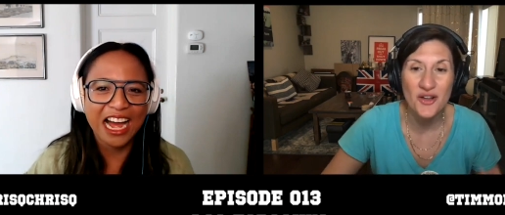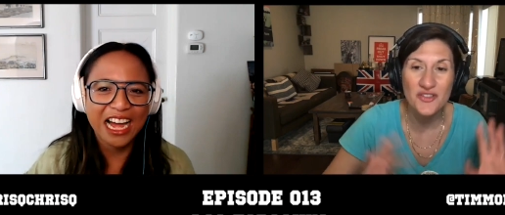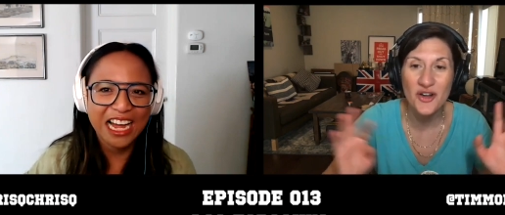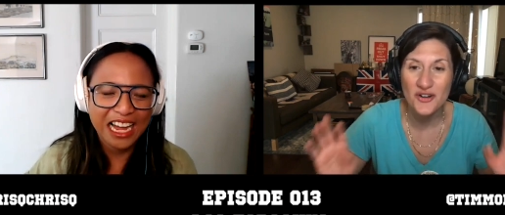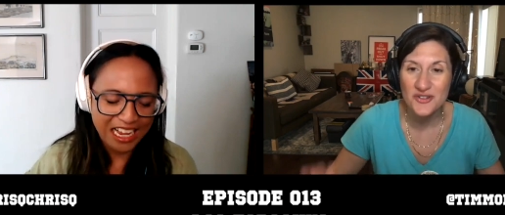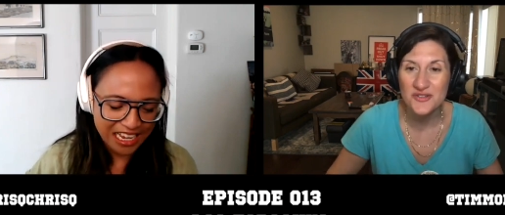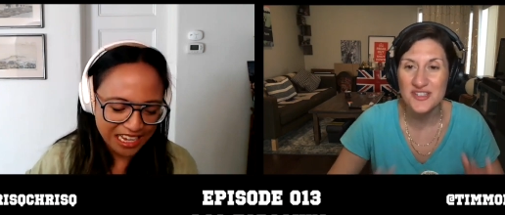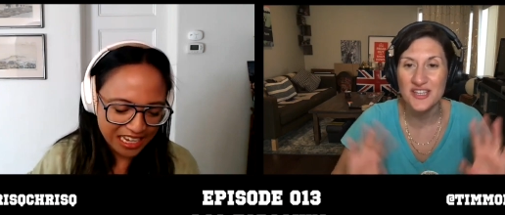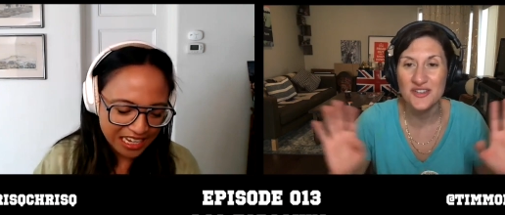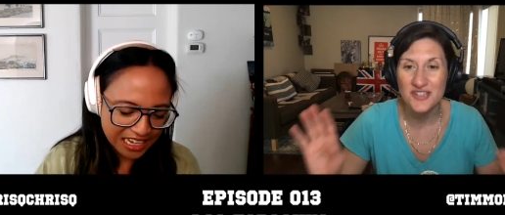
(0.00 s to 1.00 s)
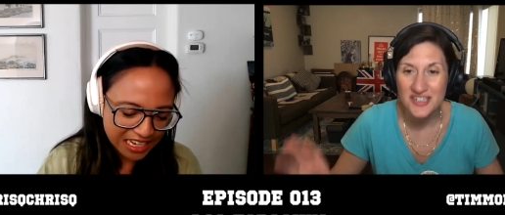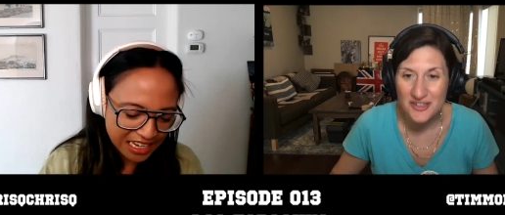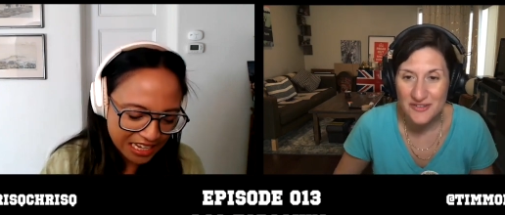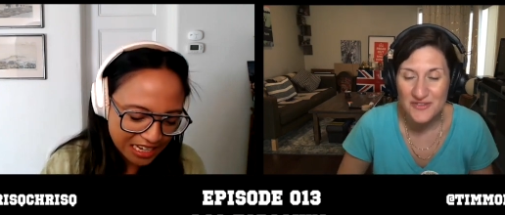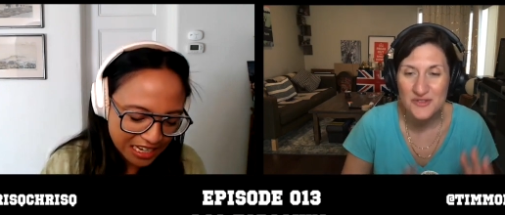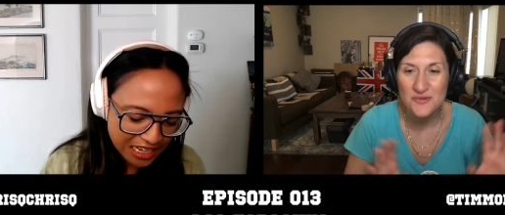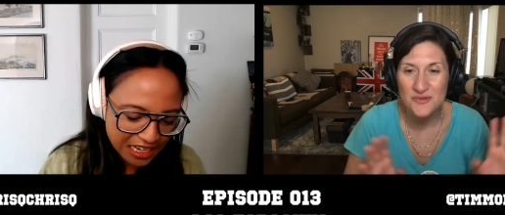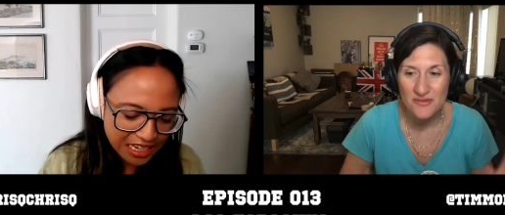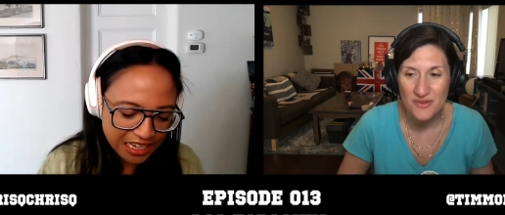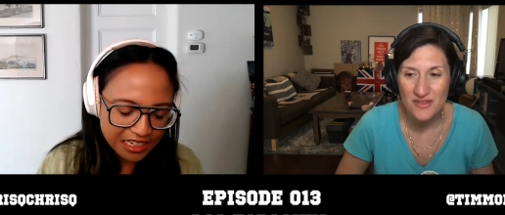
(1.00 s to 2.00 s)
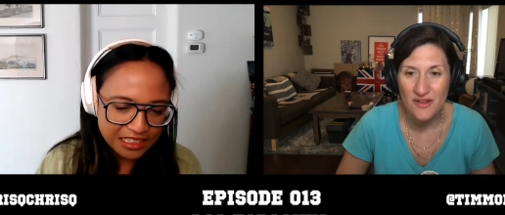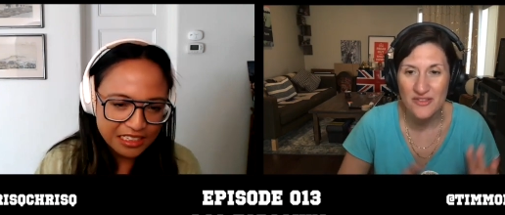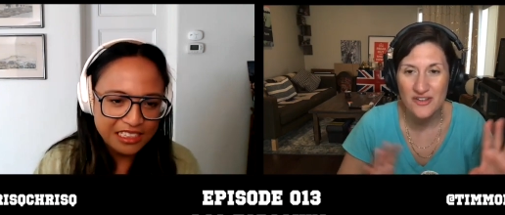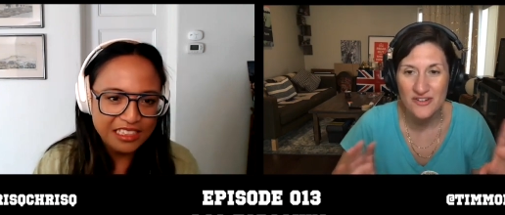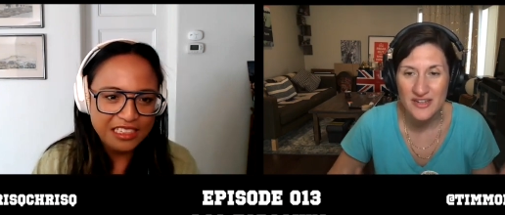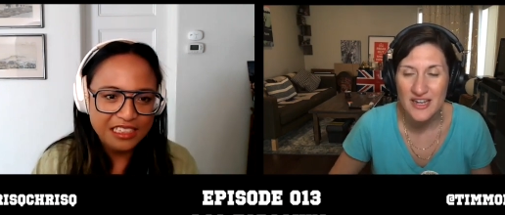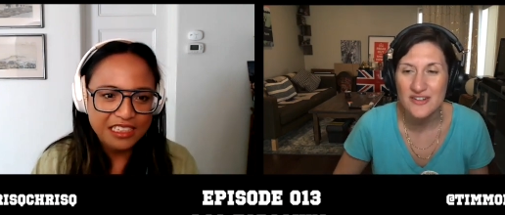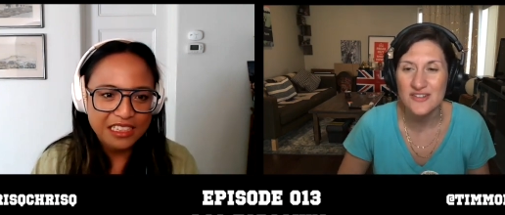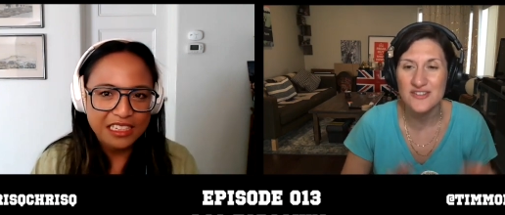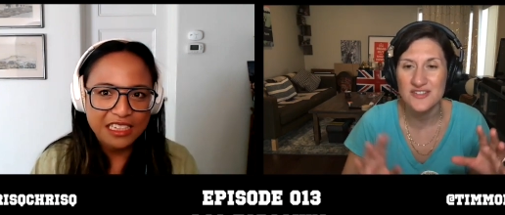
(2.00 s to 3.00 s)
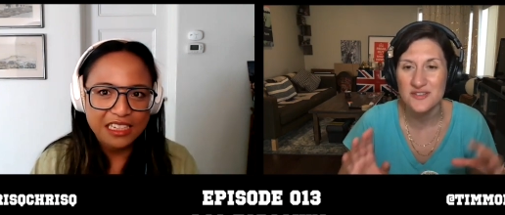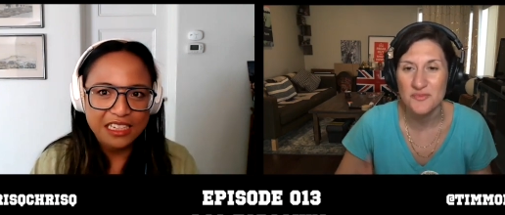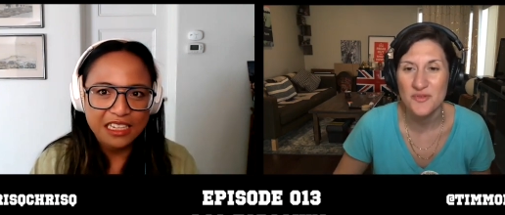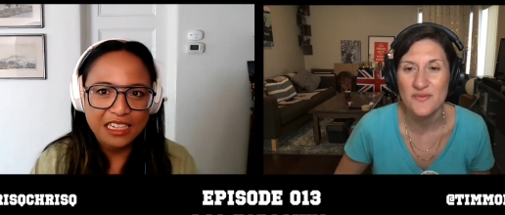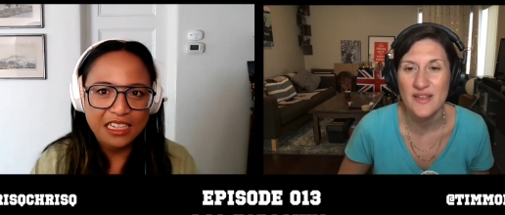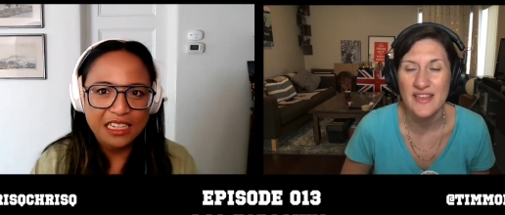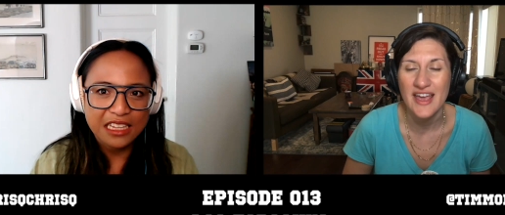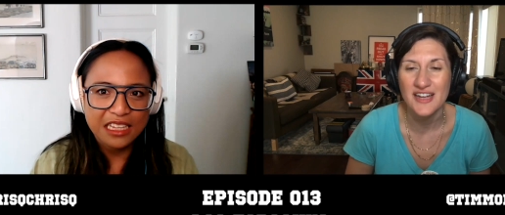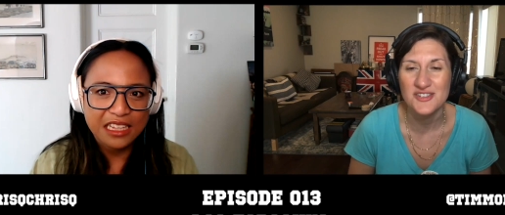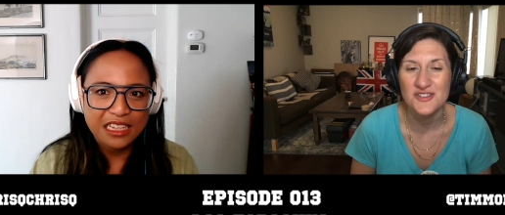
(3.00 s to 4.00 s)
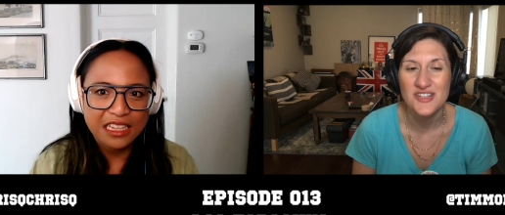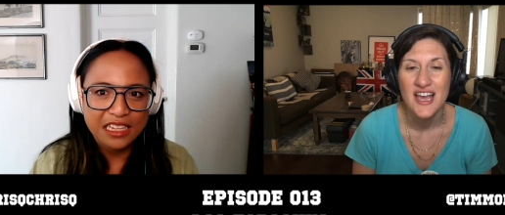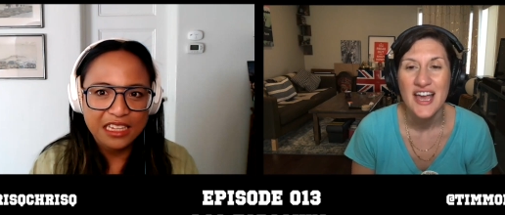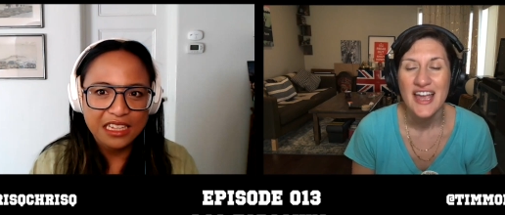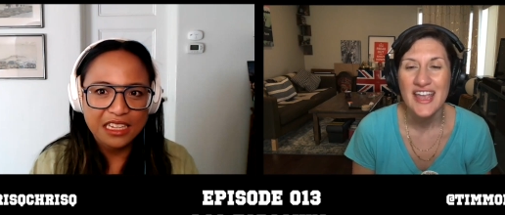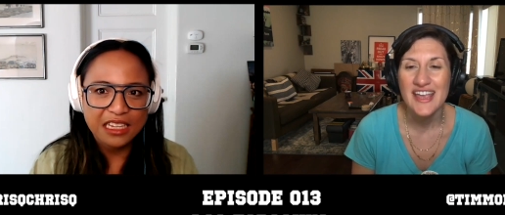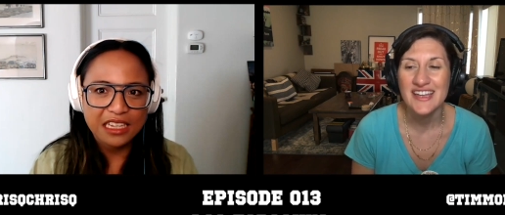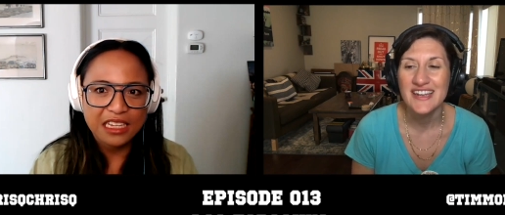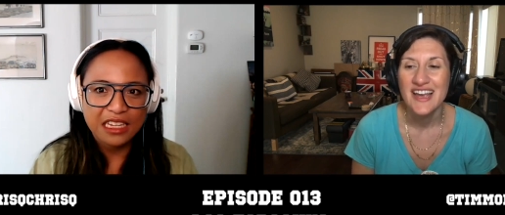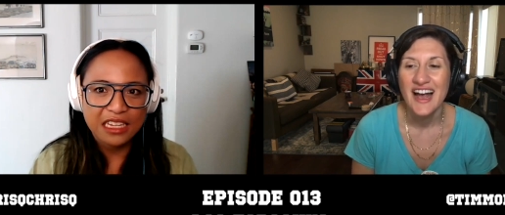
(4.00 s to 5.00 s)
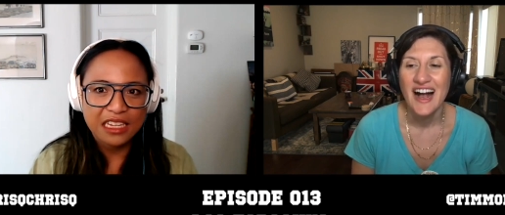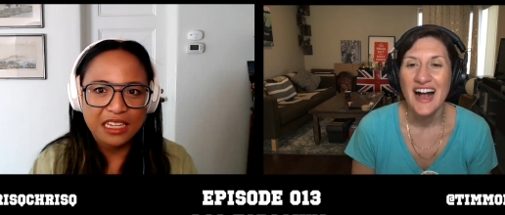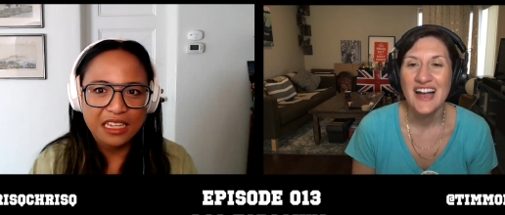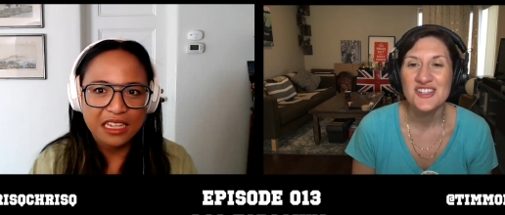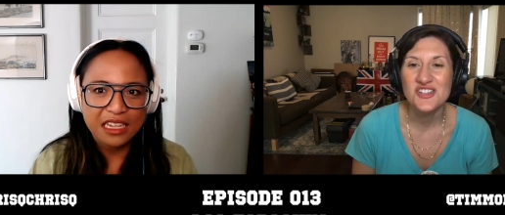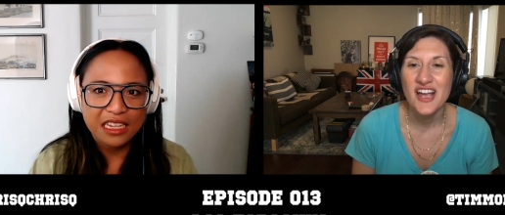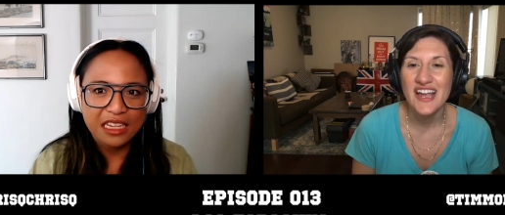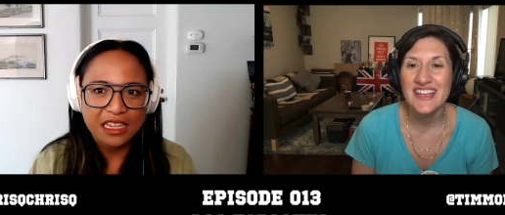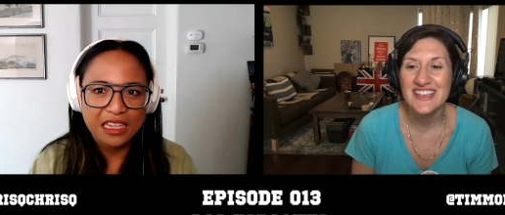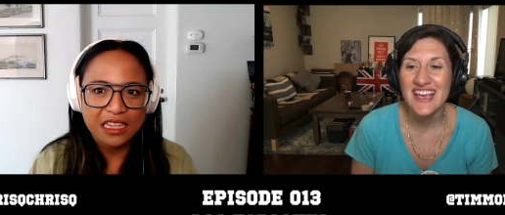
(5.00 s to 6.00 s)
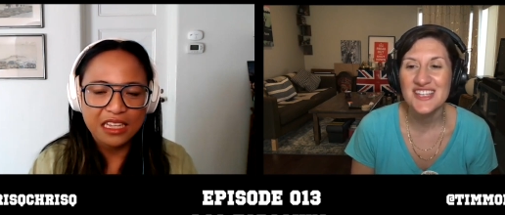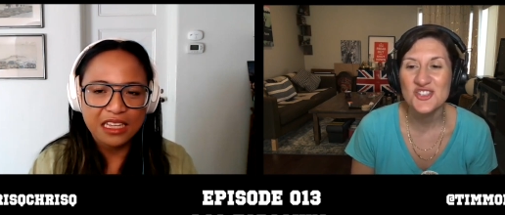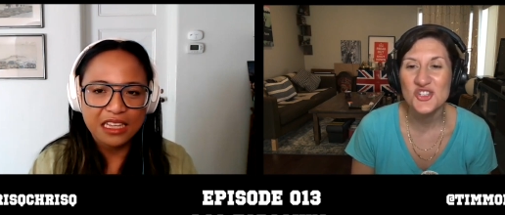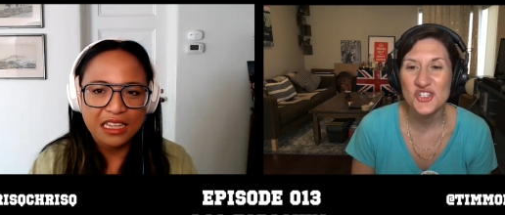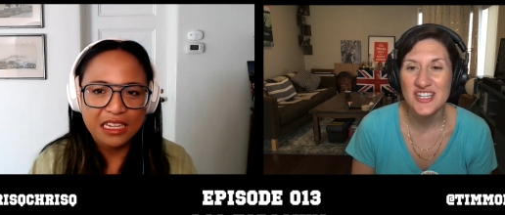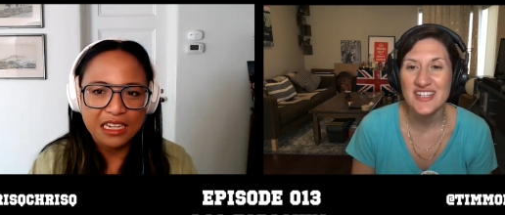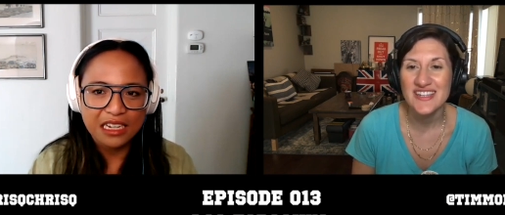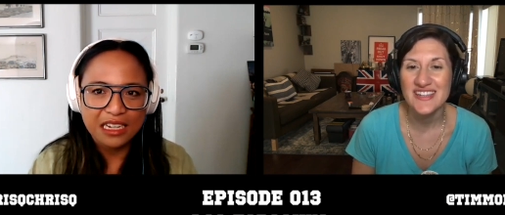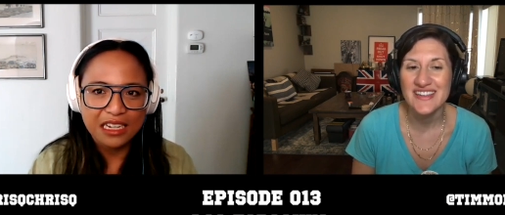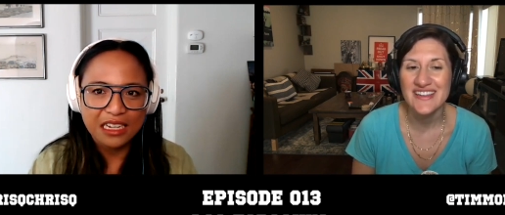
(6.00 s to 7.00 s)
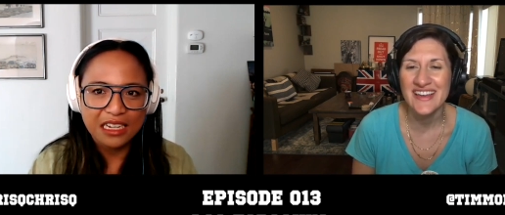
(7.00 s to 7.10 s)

Speaker 1: all the articles i could and interviews with with all the creators and the and the actors and i guess she